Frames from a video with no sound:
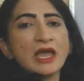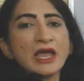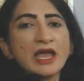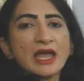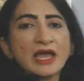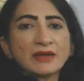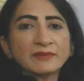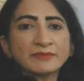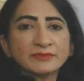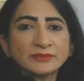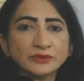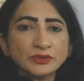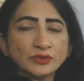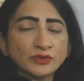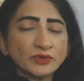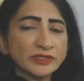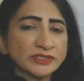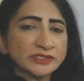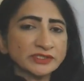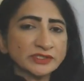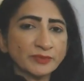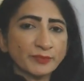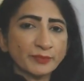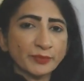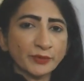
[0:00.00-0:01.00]
M2
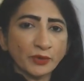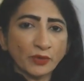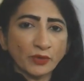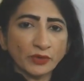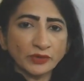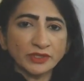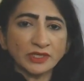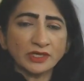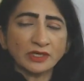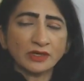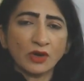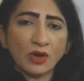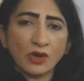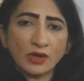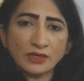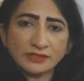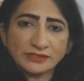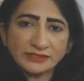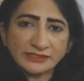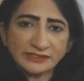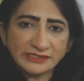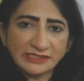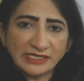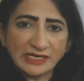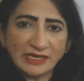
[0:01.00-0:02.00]
is a broader
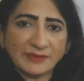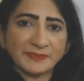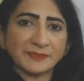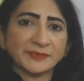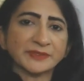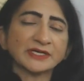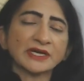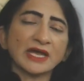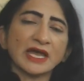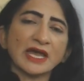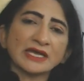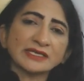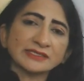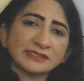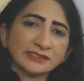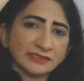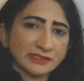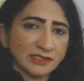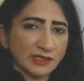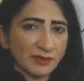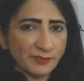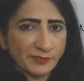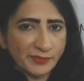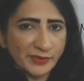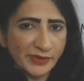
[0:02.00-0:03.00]
concept as
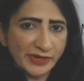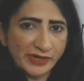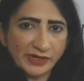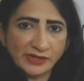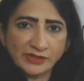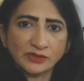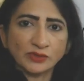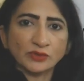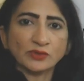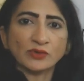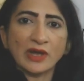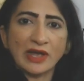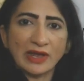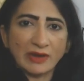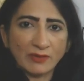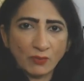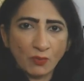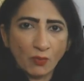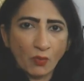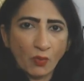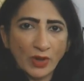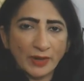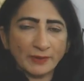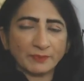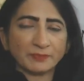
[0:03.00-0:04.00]
compared to
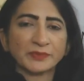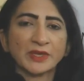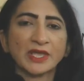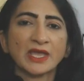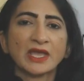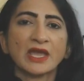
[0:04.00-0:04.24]
M1.